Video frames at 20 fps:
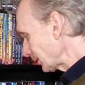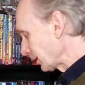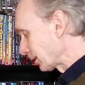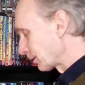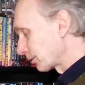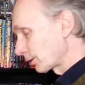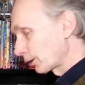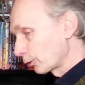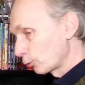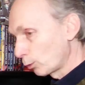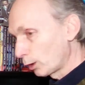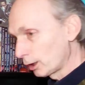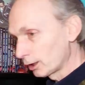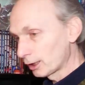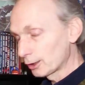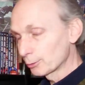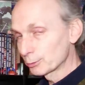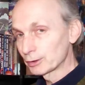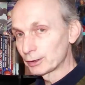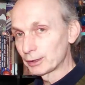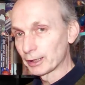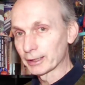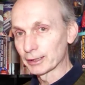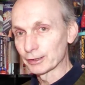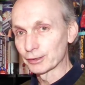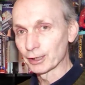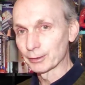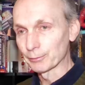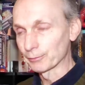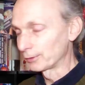And so while I was in
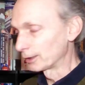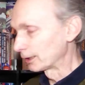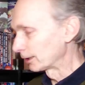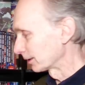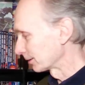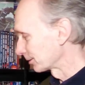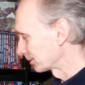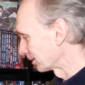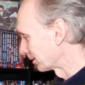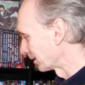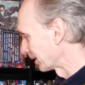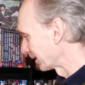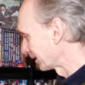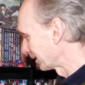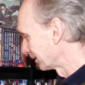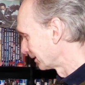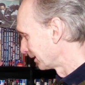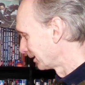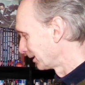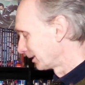HMV yesterday,